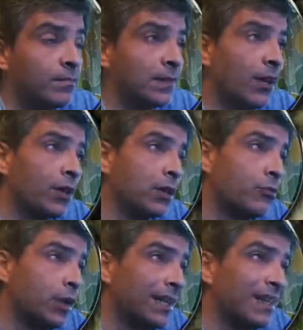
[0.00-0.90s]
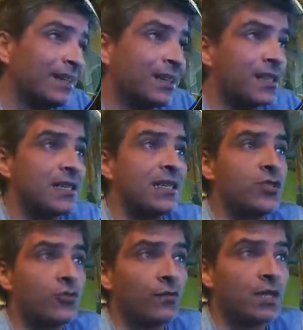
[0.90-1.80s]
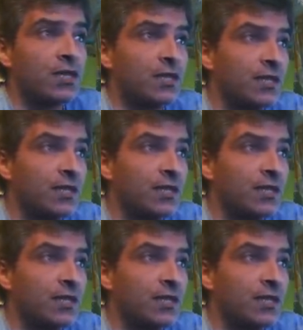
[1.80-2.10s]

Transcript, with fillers: Now I'll quickly address each of these